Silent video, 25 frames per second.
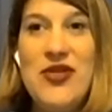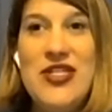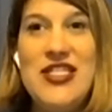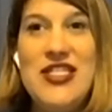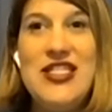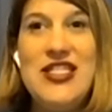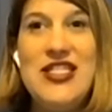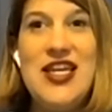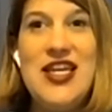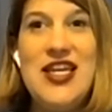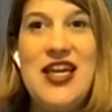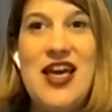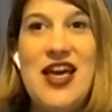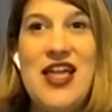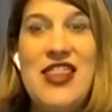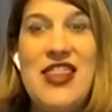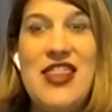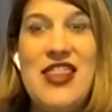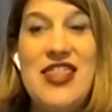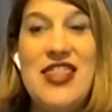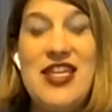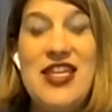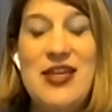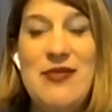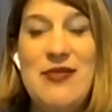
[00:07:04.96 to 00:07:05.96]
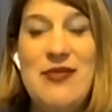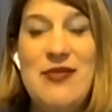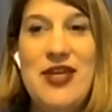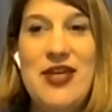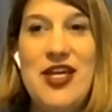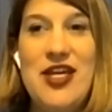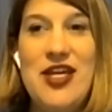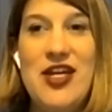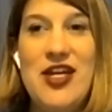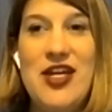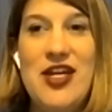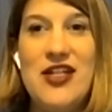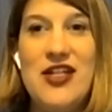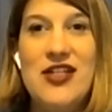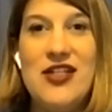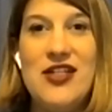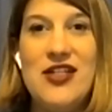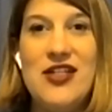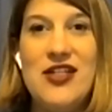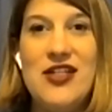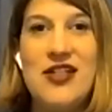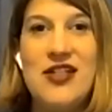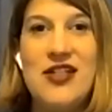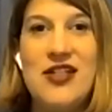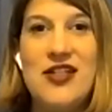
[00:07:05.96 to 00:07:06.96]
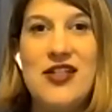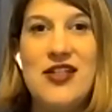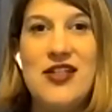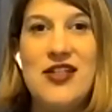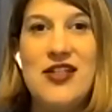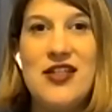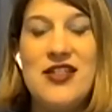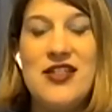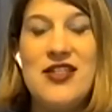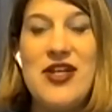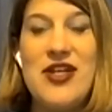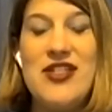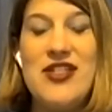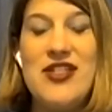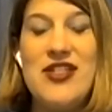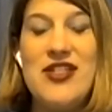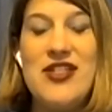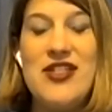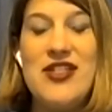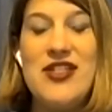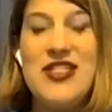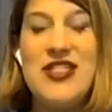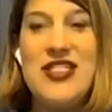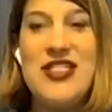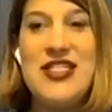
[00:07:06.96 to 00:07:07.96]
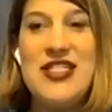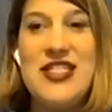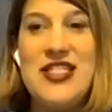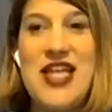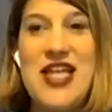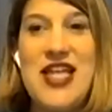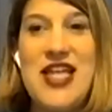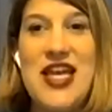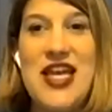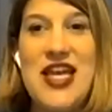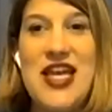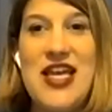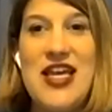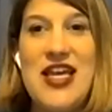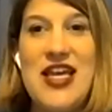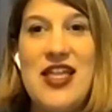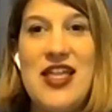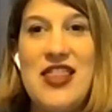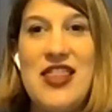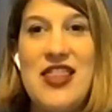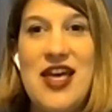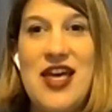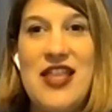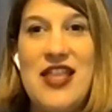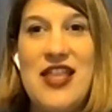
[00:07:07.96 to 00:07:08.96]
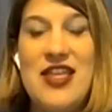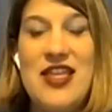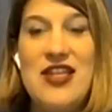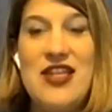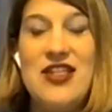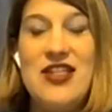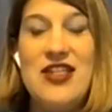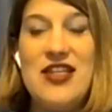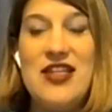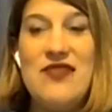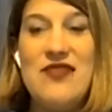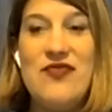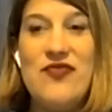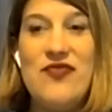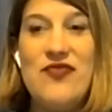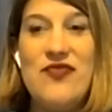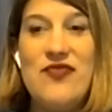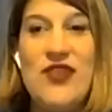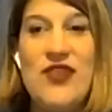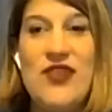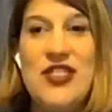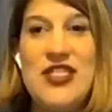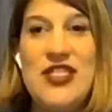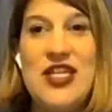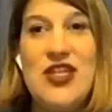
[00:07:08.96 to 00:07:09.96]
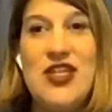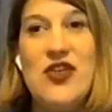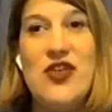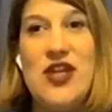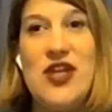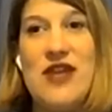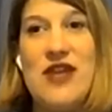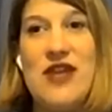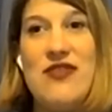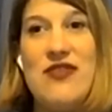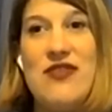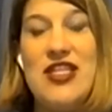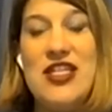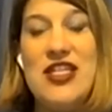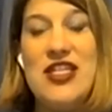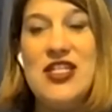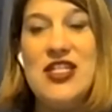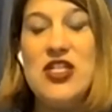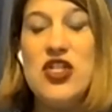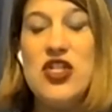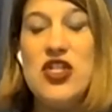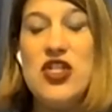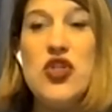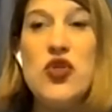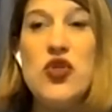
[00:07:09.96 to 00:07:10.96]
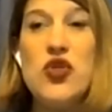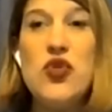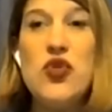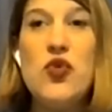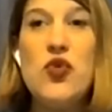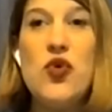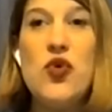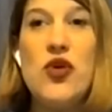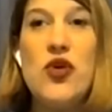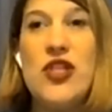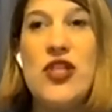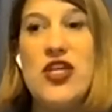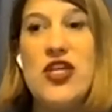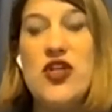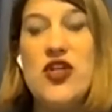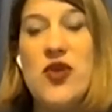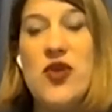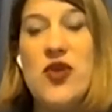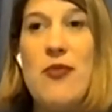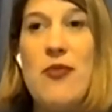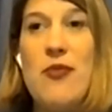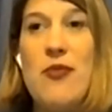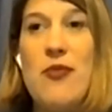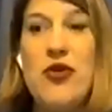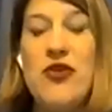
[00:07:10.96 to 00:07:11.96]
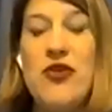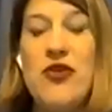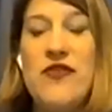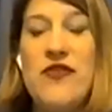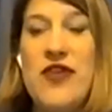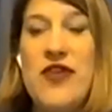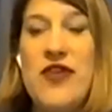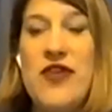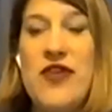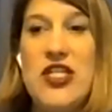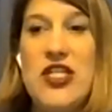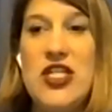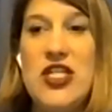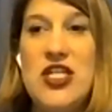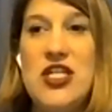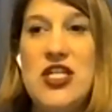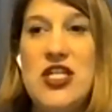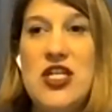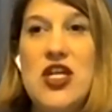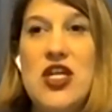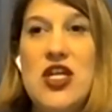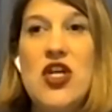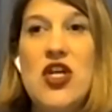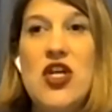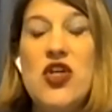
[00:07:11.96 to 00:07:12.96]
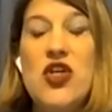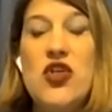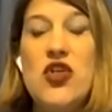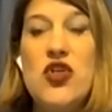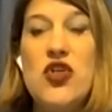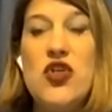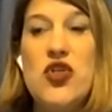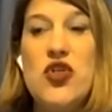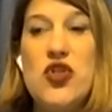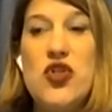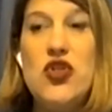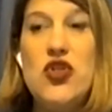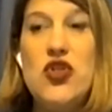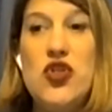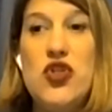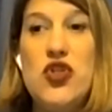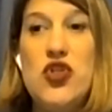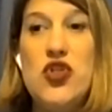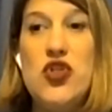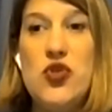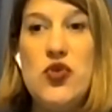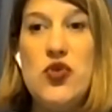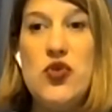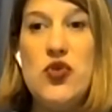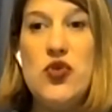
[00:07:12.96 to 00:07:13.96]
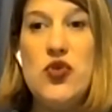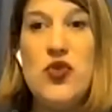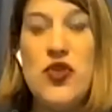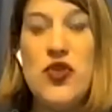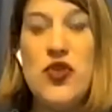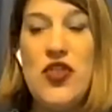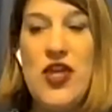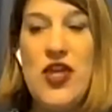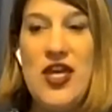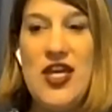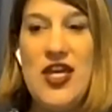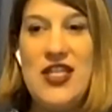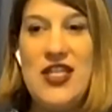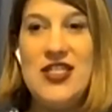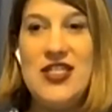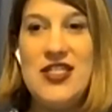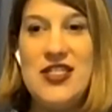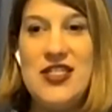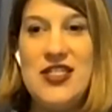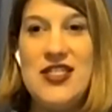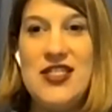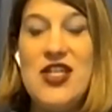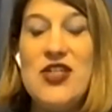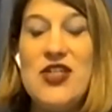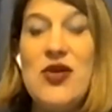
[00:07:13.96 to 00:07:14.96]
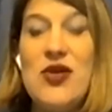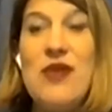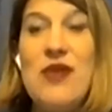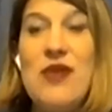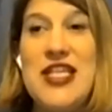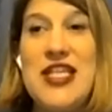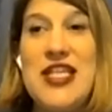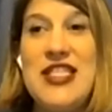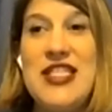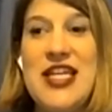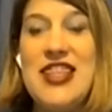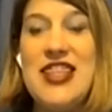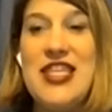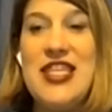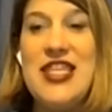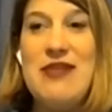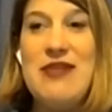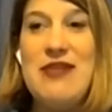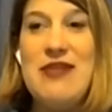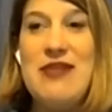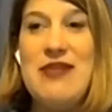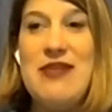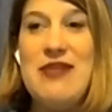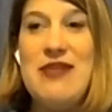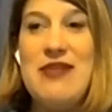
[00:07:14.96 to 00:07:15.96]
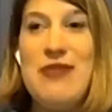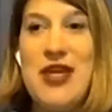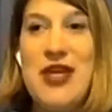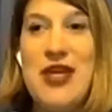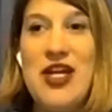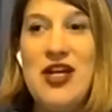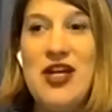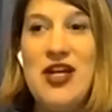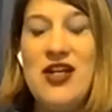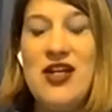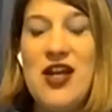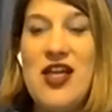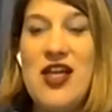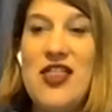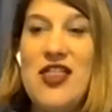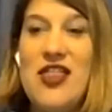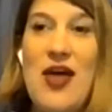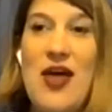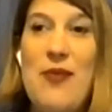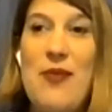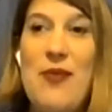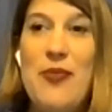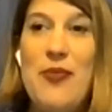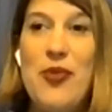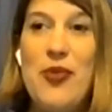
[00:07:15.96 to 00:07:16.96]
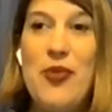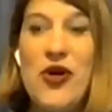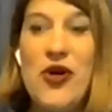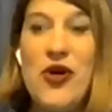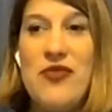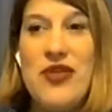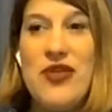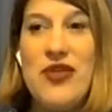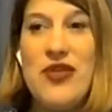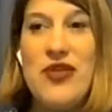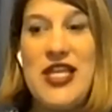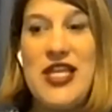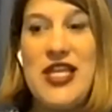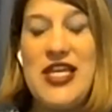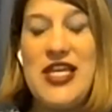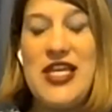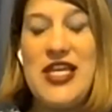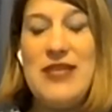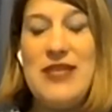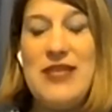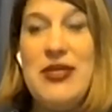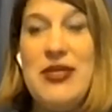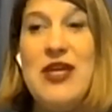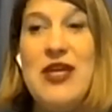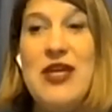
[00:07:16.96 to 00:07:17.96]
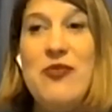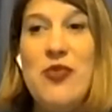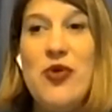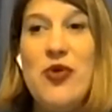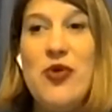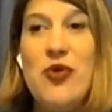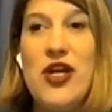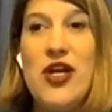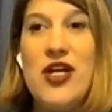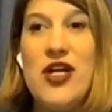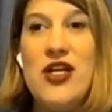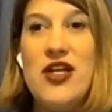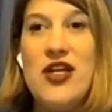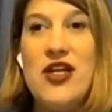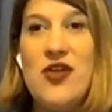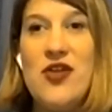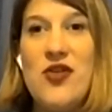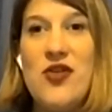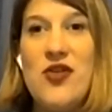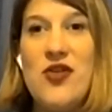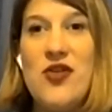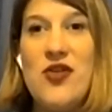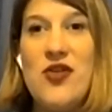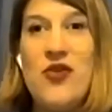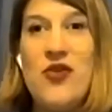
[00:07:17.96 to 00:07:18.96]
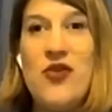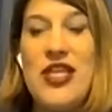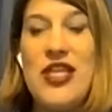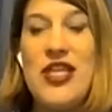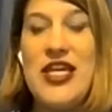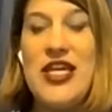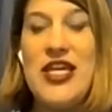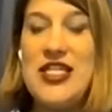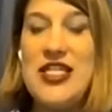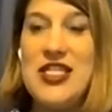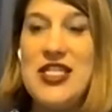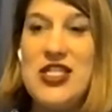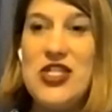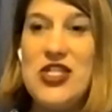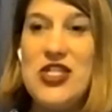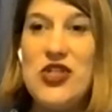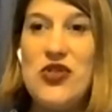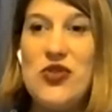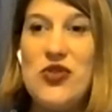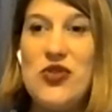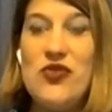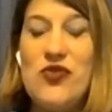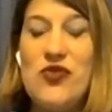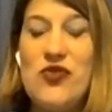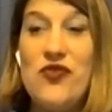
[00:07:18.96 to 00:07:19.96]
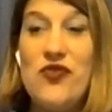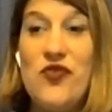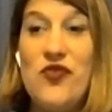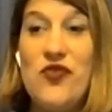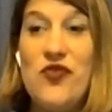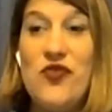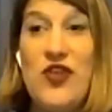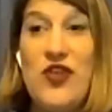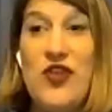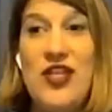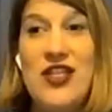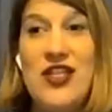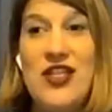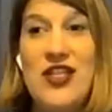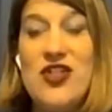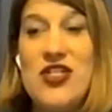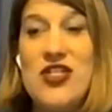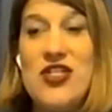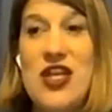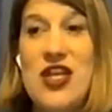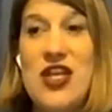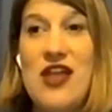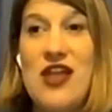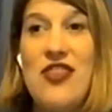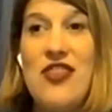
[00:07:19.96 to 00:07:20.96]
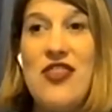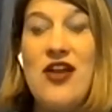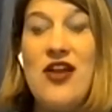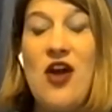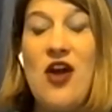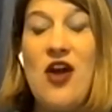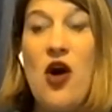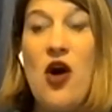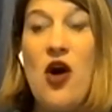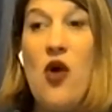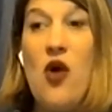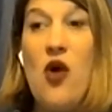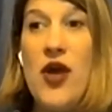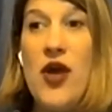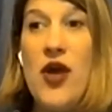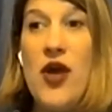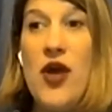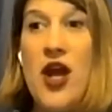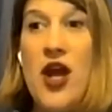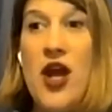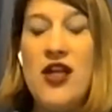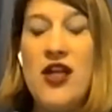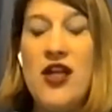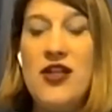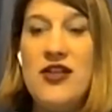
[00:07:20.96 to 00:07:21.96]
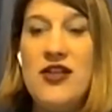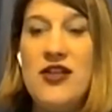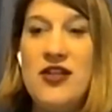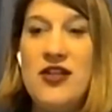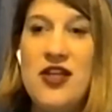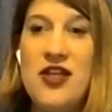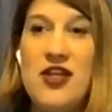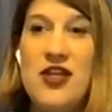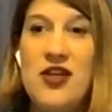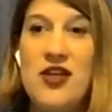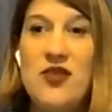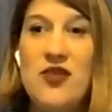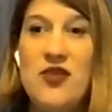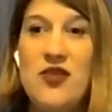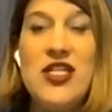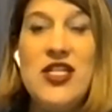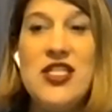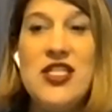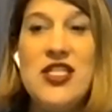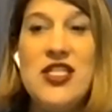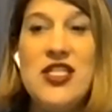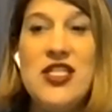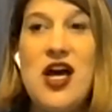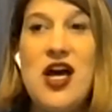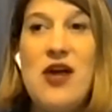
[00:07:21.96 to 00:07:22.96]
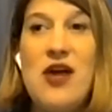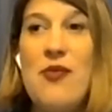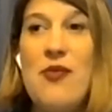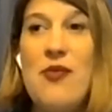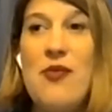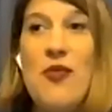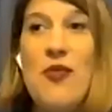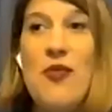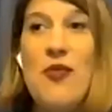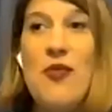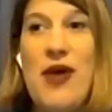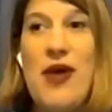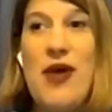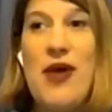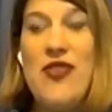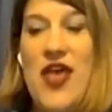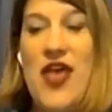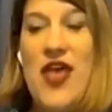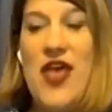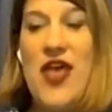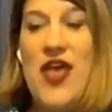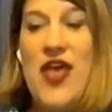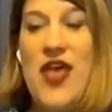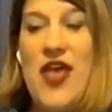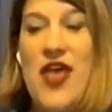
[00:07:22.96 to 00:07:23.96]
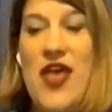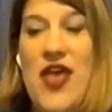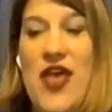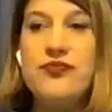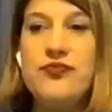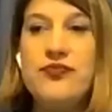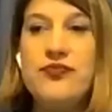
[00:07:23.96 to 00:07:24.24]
noticing a theme here someone else is saying that they, it feels like you don't have anything to do or like you don't have the motivation to do things. So I'm sensing a theme here that boredom relate being bored relates to feeling like there's nothing going on. We're going to talk more about that.